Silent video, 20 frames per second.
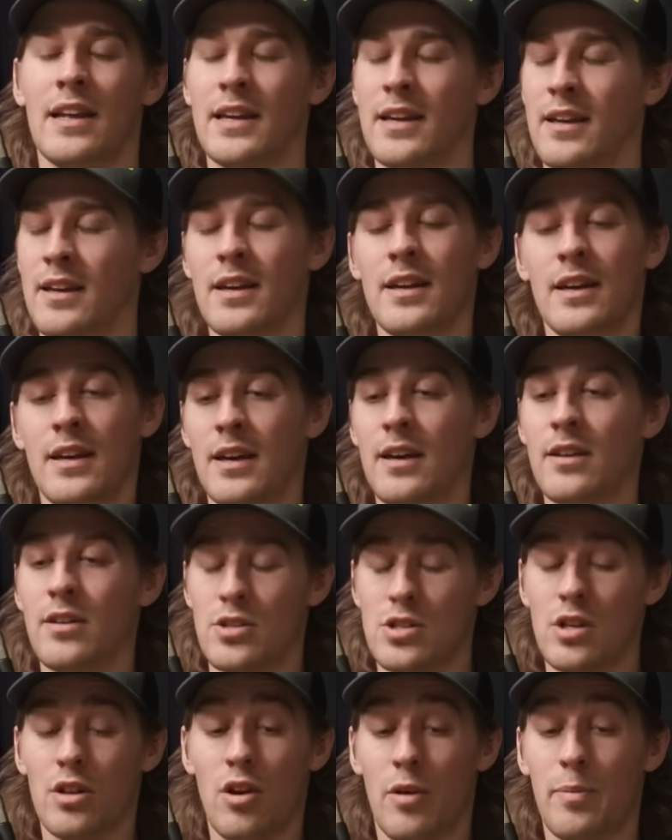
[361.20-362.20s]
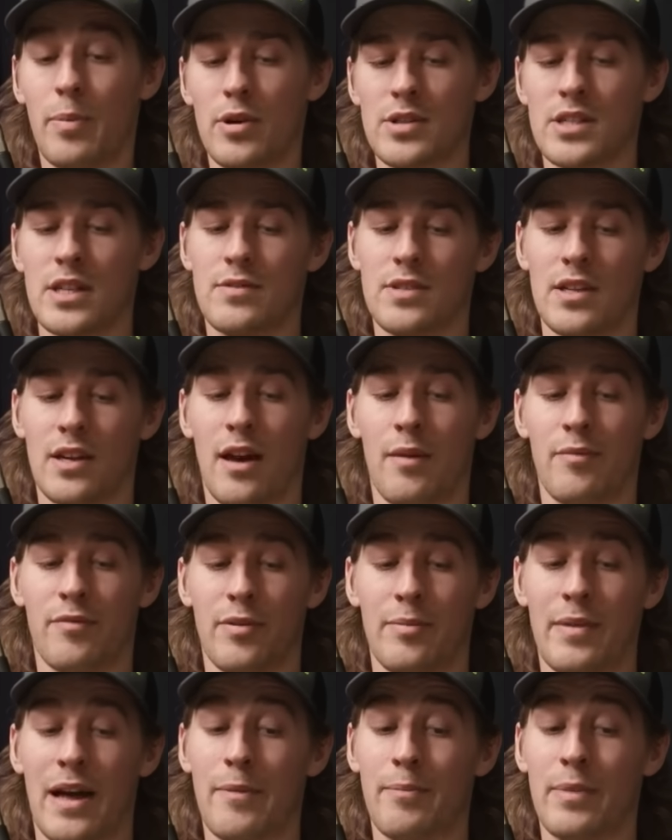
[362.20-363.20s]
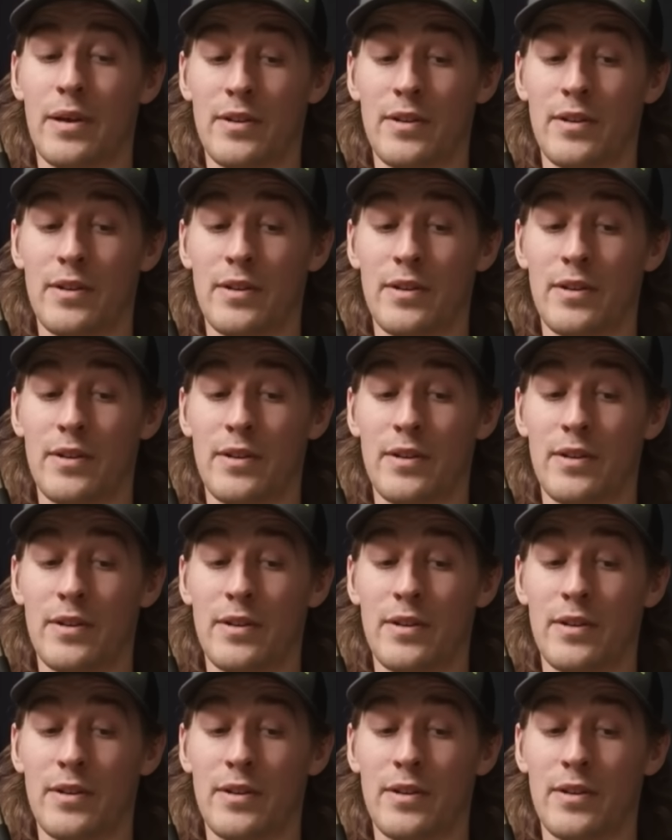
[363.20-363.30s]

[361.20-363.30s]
Like, there's a lot of positives that come from that,